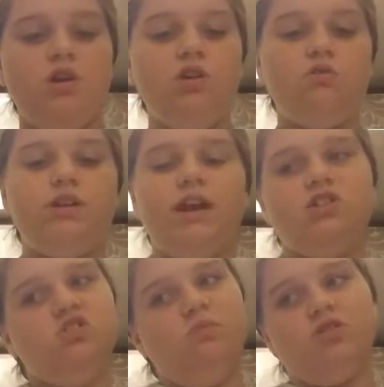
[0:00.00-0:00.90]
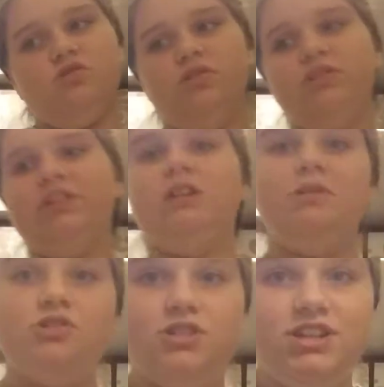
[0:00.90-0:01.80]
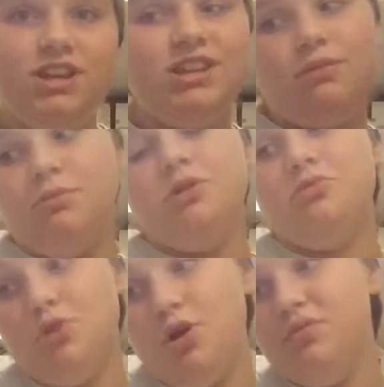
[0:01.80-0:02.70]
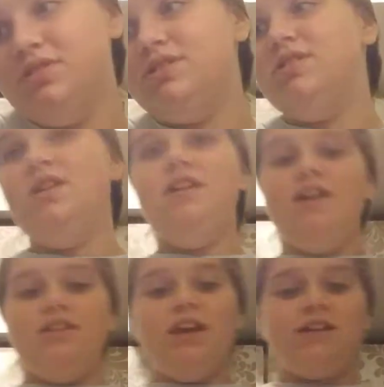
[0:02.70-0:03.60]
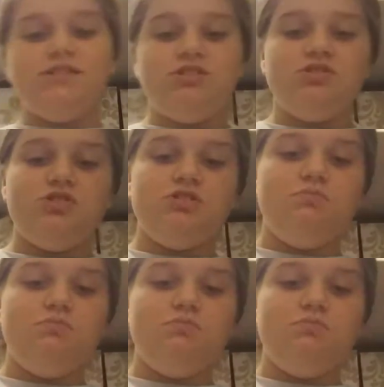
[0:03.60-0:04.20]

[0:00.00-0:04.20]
don't want to add too much or else it's going to be salty and that would be gross. Next is to just